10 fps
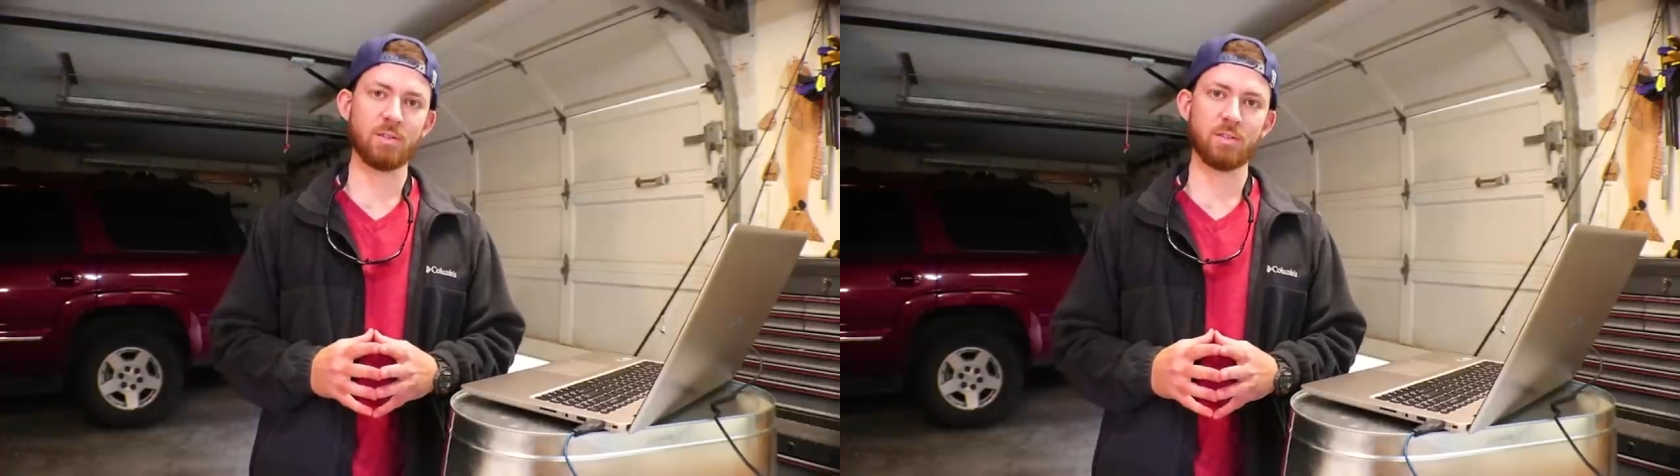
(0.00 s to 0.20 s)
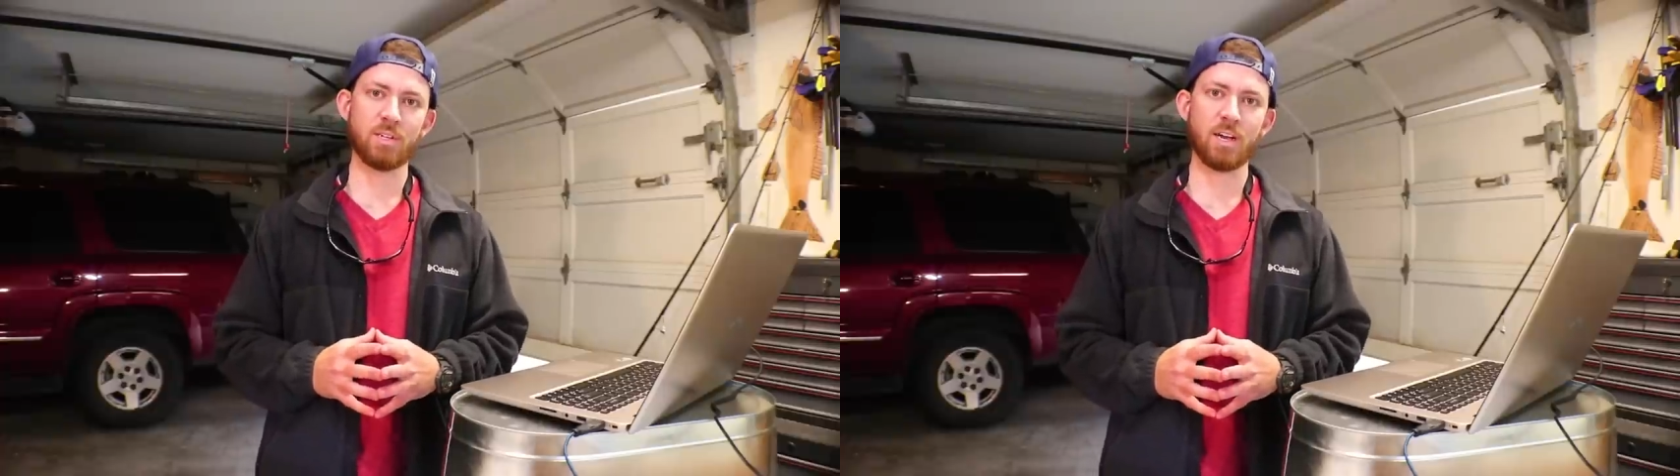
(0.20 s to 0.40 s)

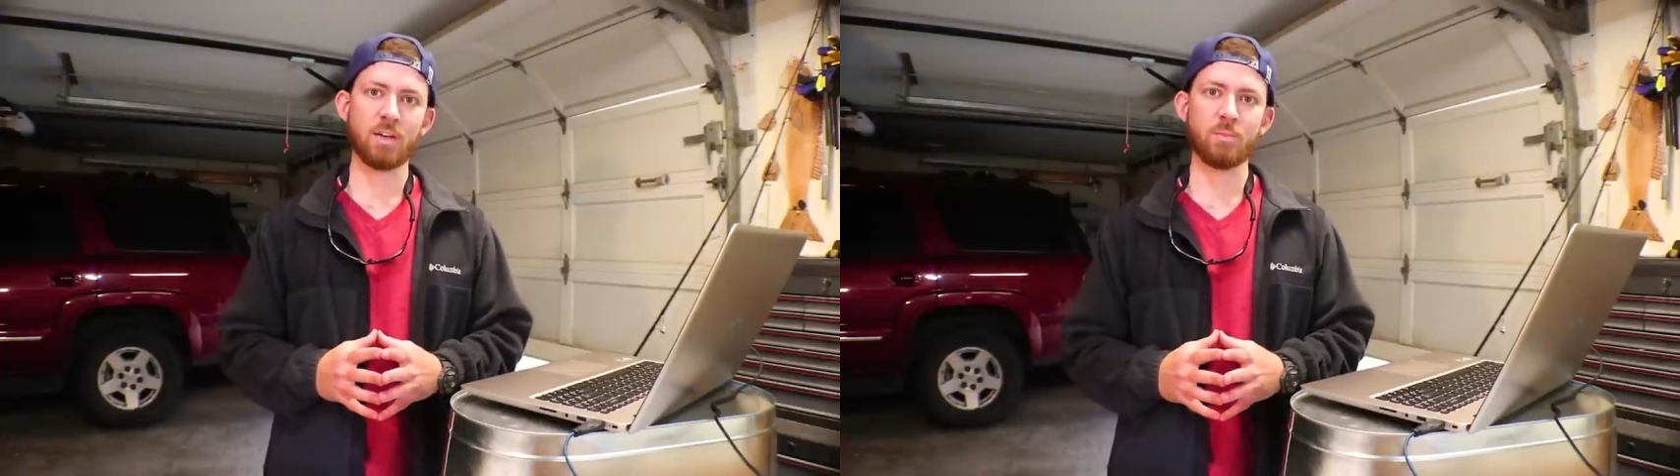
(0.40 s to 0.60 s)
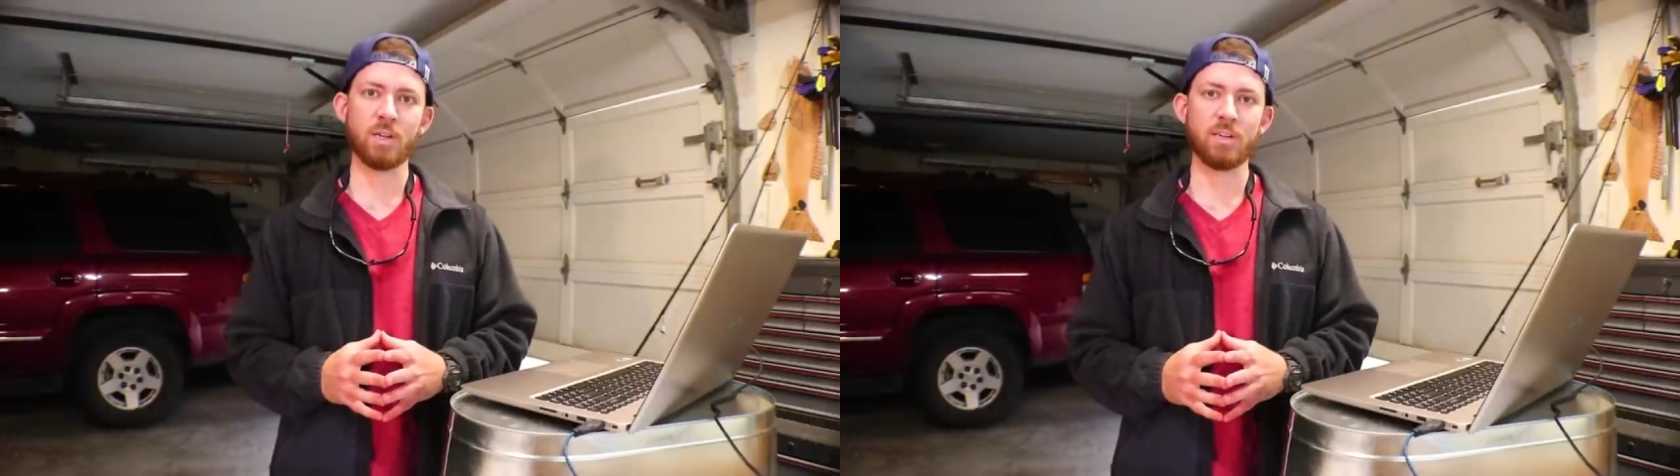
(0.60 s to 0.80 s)
of the
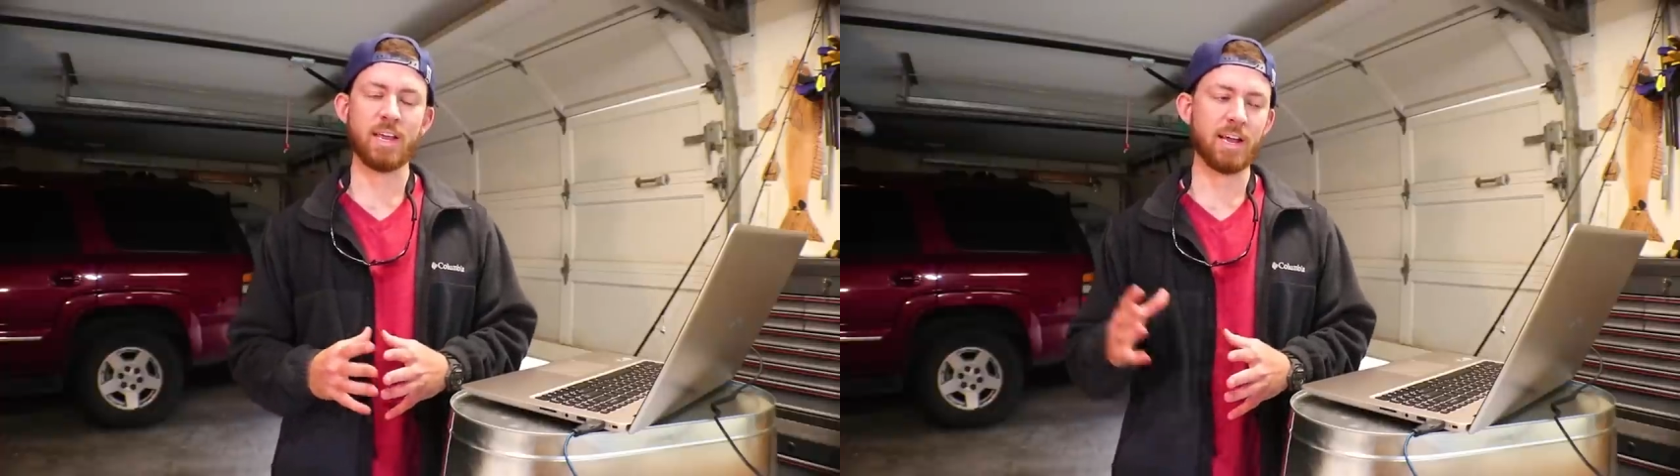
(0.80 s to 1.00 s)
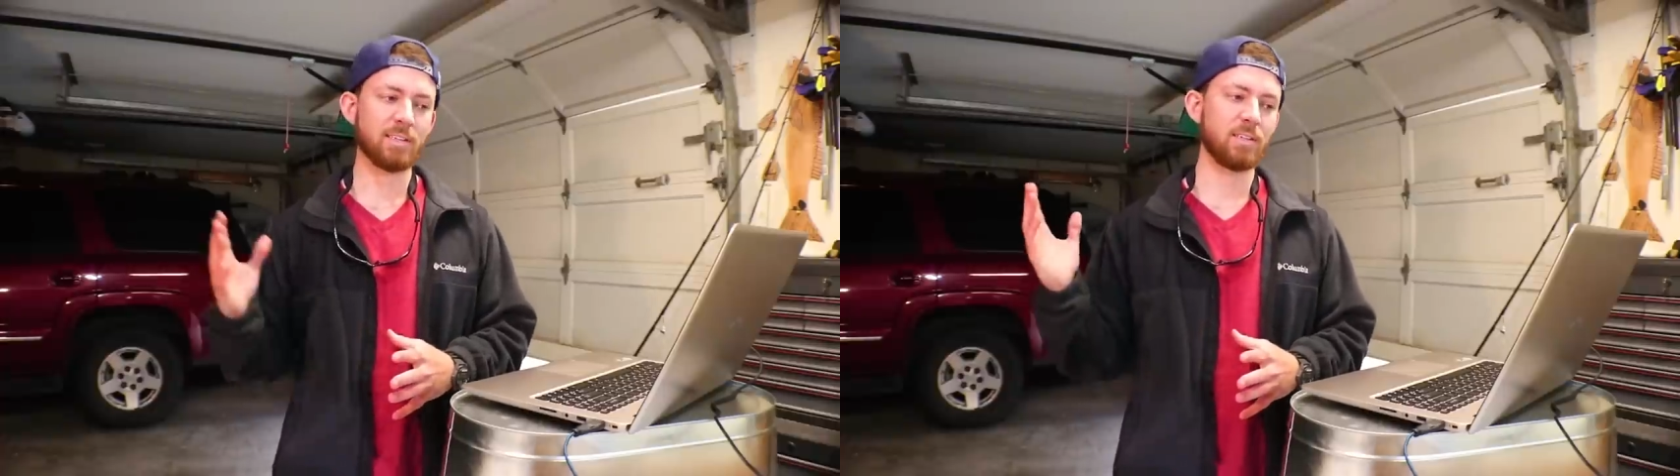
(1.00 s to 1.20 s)
time and
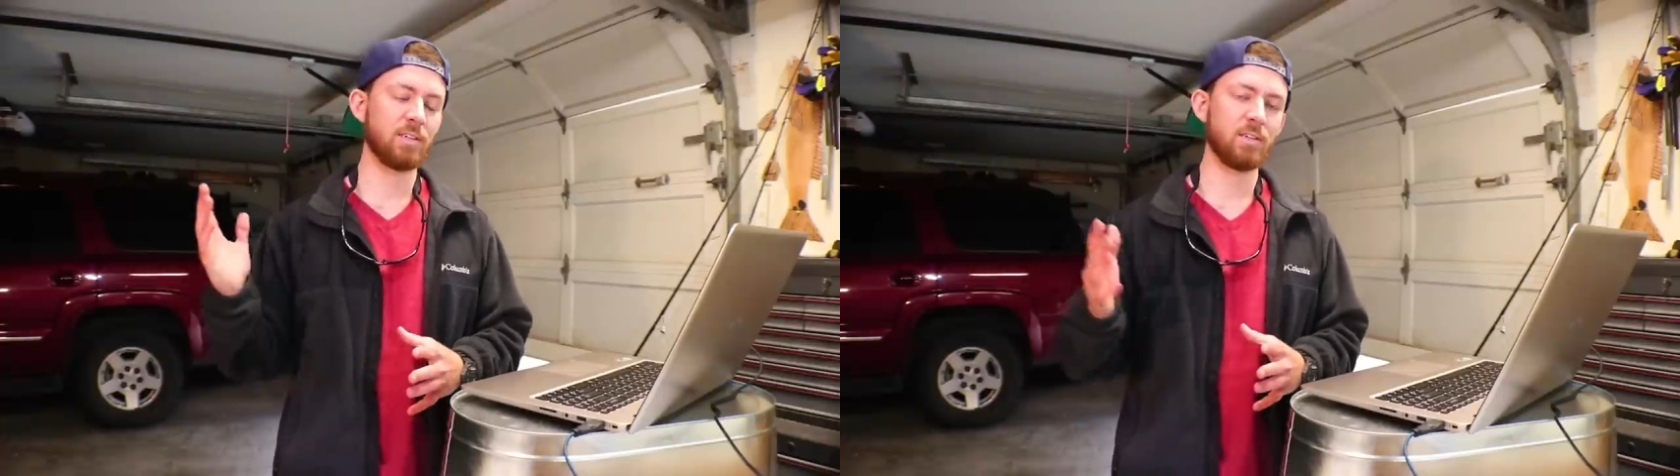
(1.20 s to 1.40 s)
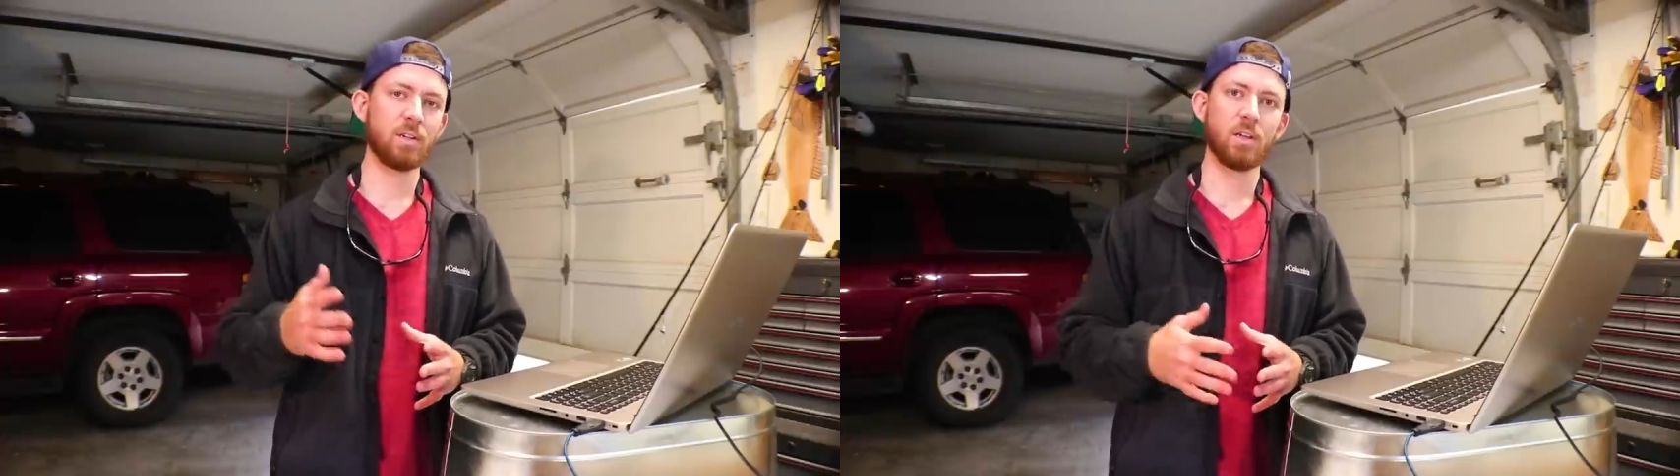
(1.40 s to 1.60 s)

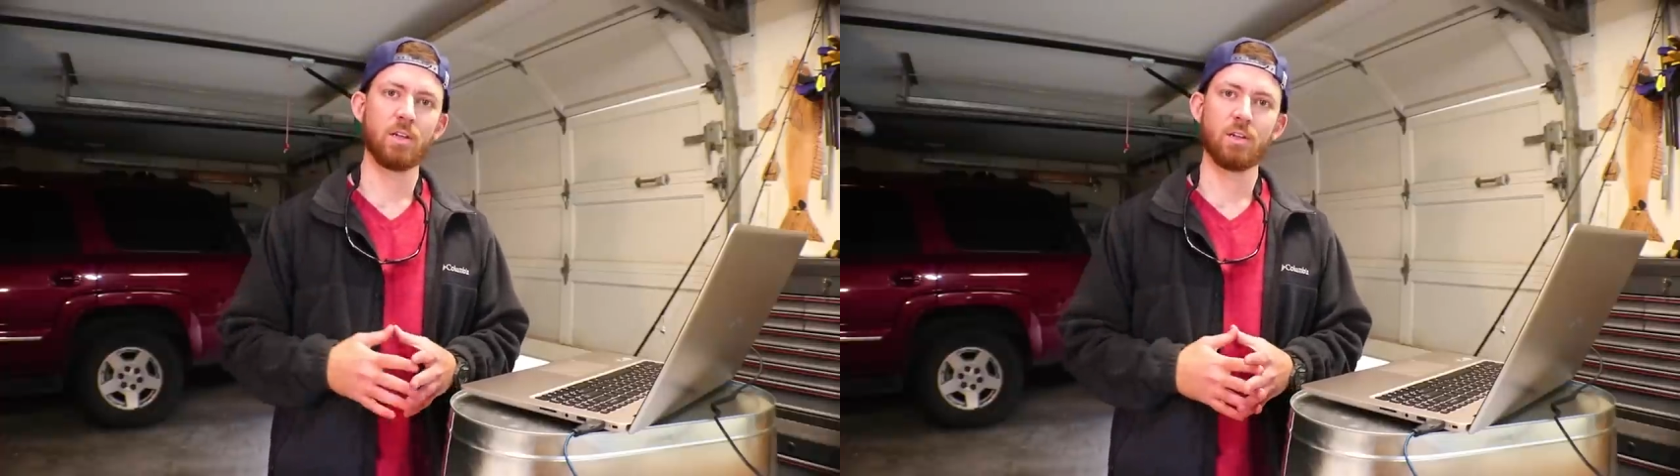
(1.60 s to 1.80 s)
casting